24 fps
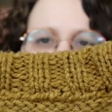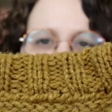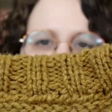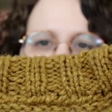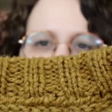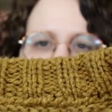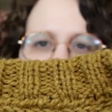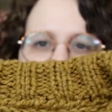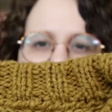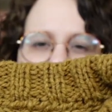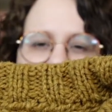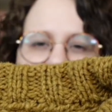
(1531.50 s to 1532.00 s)
it
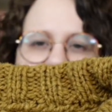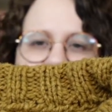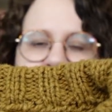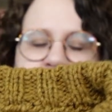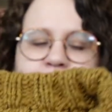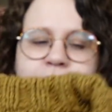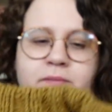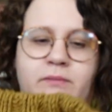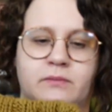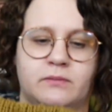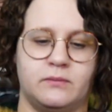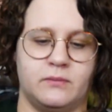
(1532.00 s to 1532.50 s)
down.
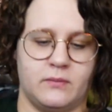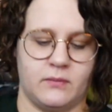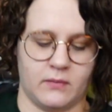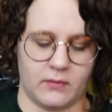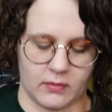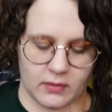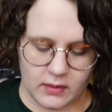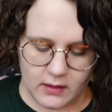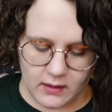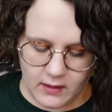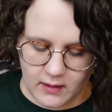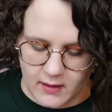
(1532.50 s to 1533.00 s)

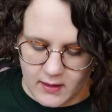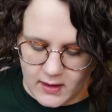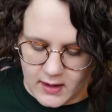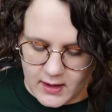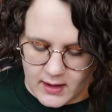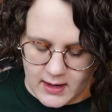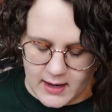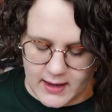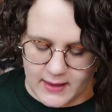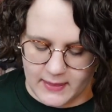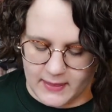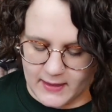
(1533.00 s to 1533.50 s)

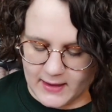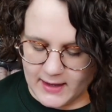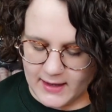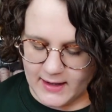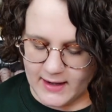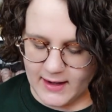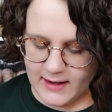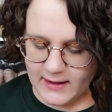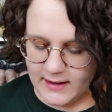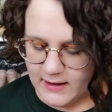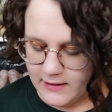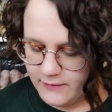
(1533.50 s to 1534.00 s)
And then
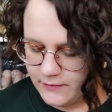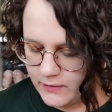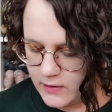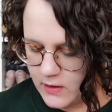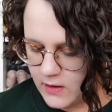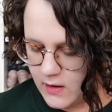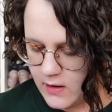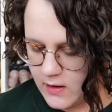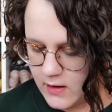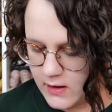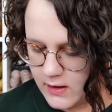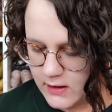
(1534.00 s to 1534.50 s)
I have
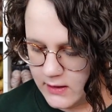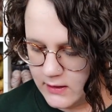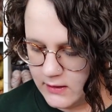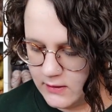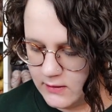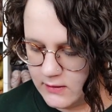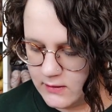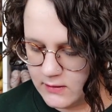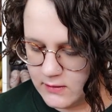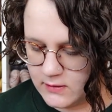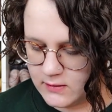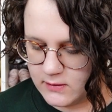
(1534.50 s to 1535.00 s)
gone,
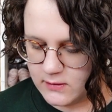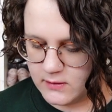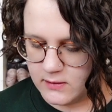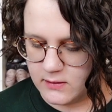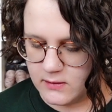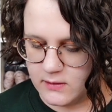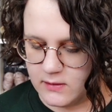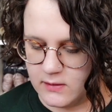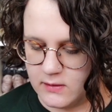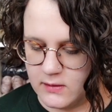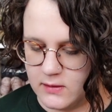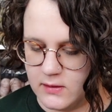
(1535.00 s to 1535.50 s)

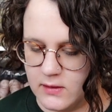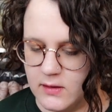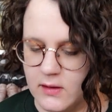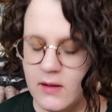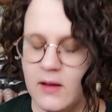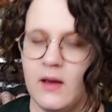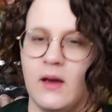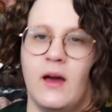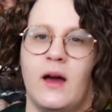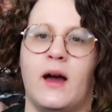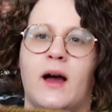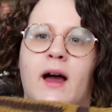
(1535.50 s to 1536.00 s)

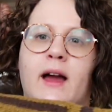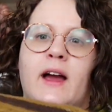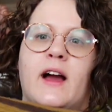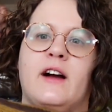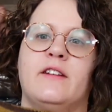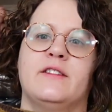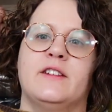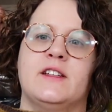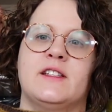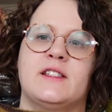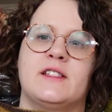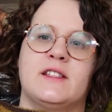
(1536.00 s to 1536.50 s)
I
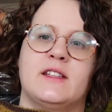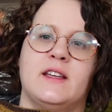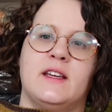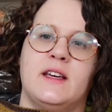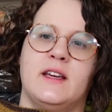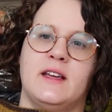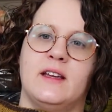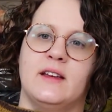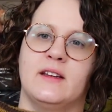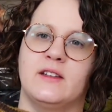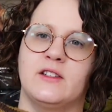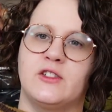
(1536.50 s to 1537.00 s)

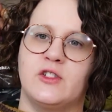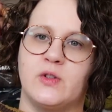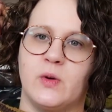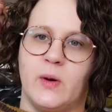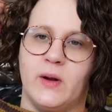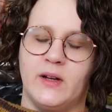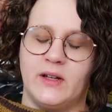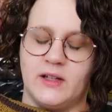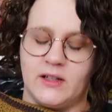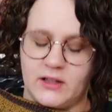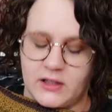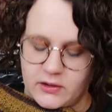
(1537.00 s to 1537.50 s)
obviously
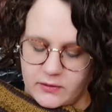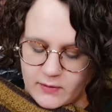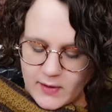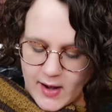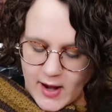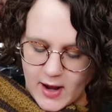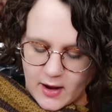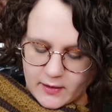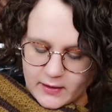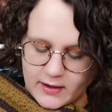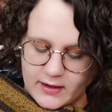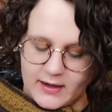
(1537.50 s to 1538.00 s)
joined in the
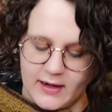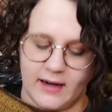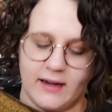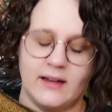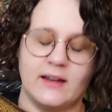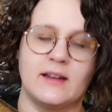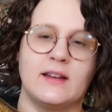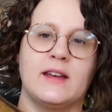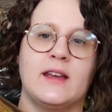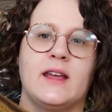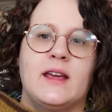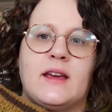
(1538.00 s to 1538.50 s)
round and I
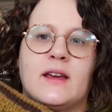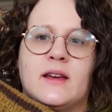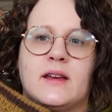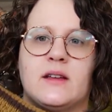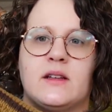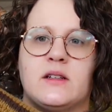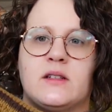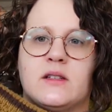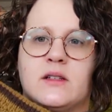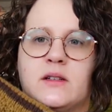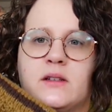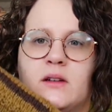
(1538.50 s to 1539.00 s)

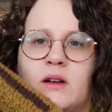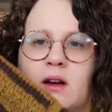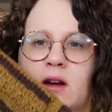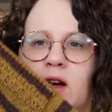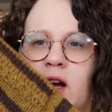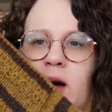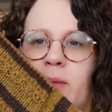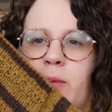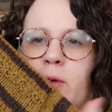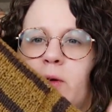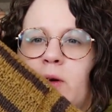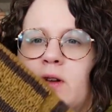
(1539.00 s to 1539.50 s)
knit a
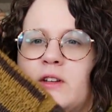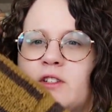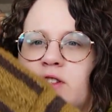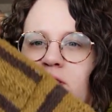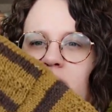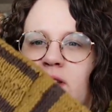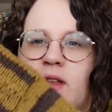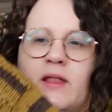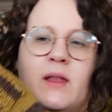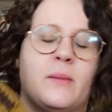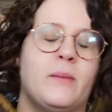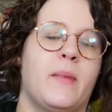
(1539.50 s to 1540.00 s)
couple inches
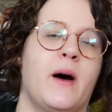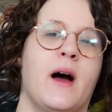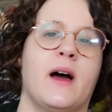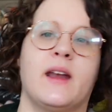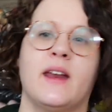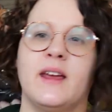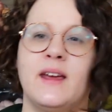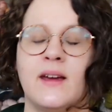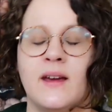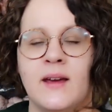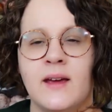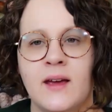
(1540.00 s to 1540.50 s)
on the
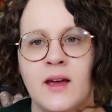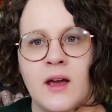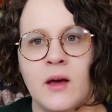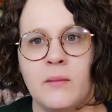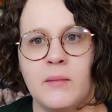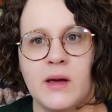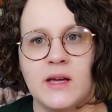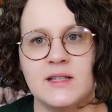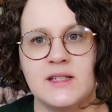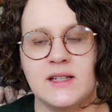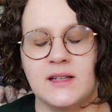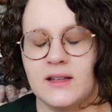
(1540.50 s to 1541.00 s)
body.
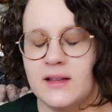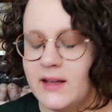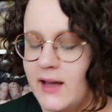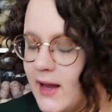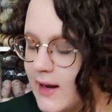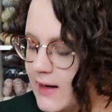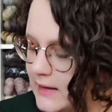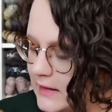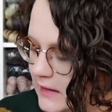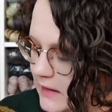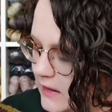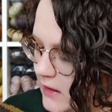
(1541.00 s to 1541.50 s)
Basically
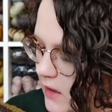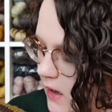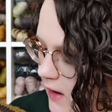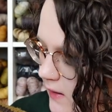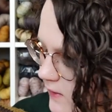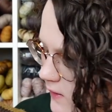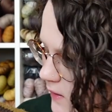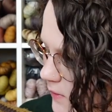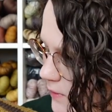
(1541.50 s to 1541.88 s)
I knit on the